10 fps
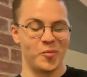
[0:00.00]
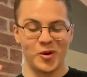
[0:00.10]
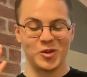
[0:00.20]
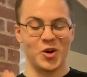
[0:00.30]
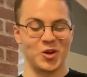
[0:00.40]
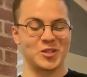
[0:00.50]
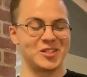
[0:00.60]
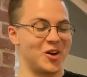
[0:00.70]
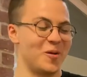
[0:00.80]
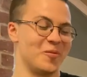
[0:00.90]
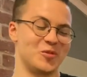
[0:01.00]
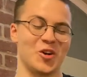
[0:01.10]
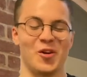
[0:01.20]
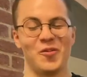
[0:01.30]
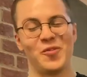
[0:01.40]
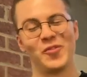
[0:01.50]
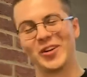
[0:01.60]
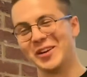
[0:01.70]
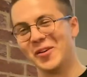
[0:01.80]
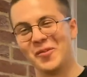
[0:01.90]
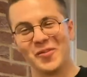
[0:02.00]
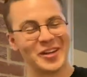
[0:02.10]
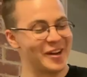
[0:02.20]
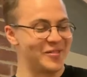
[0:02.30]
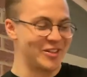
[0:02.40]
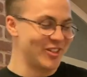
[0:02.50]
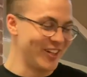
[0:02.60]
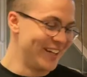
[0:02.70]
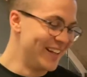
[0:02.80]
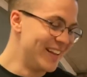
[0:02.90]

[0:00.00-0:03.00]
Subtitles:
my darkest time. I'm trying to give up on chemistry,